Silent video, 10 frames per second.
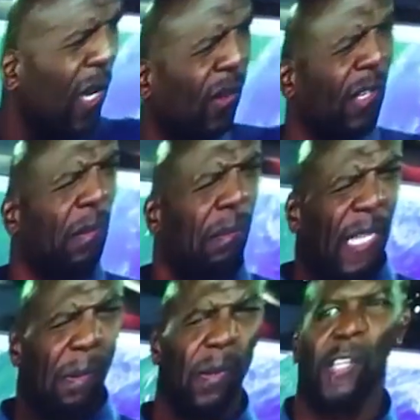Terry
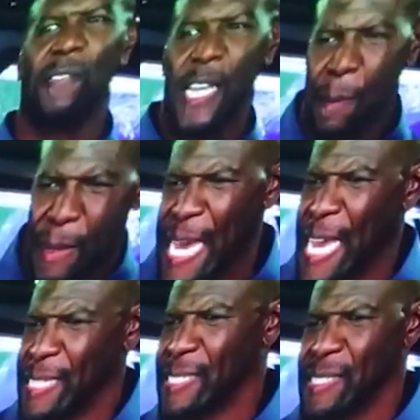Crews
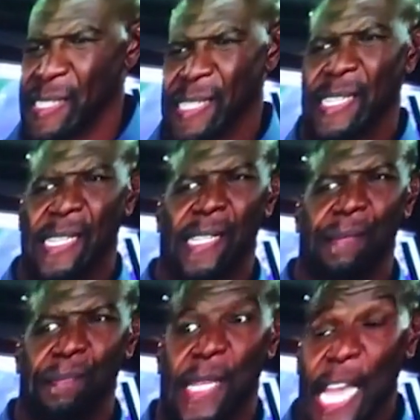is in this ride. He's